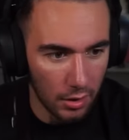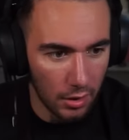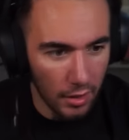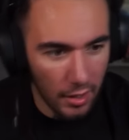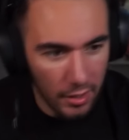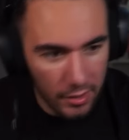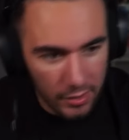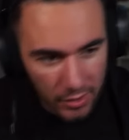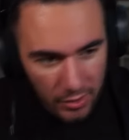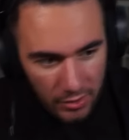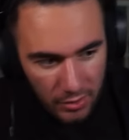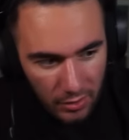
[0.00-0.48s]

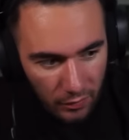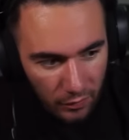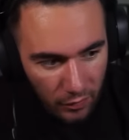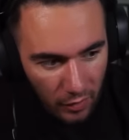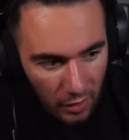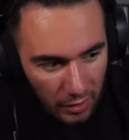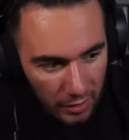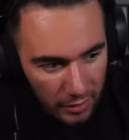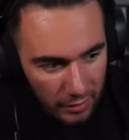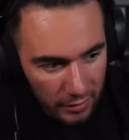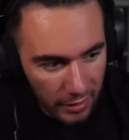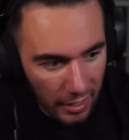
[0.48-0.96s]
Is this a
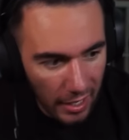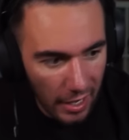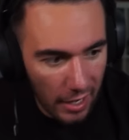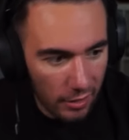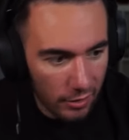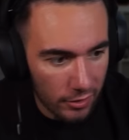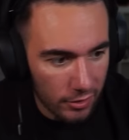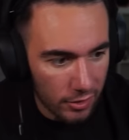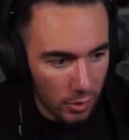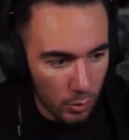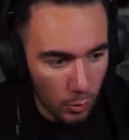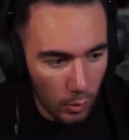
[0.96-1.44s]
fucking
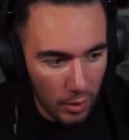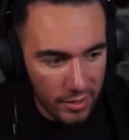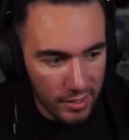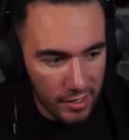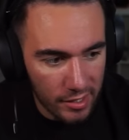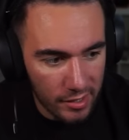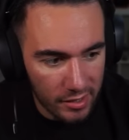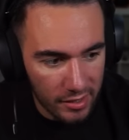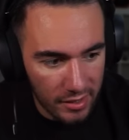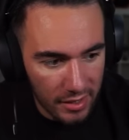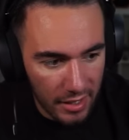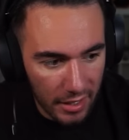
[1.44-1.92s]
character? What's
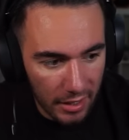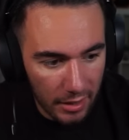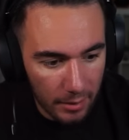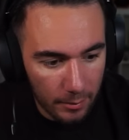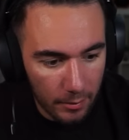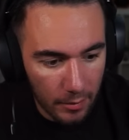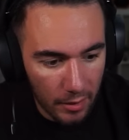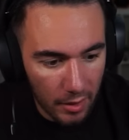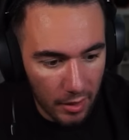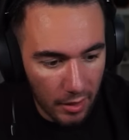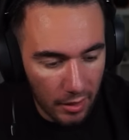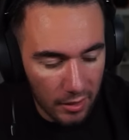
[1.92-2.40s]
its
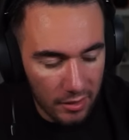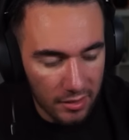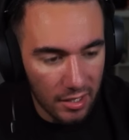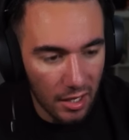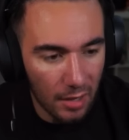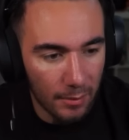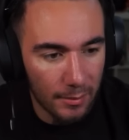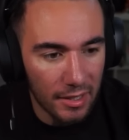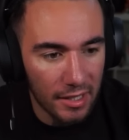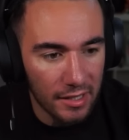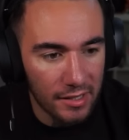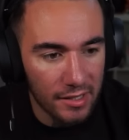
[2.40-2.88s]
name?
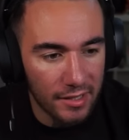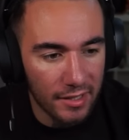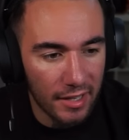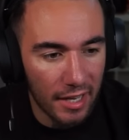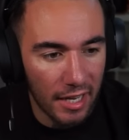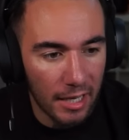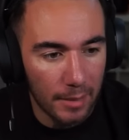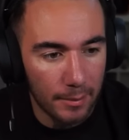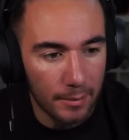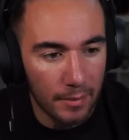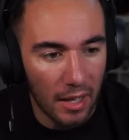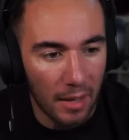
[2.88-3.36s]
Tell me its
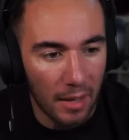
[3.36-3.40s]
name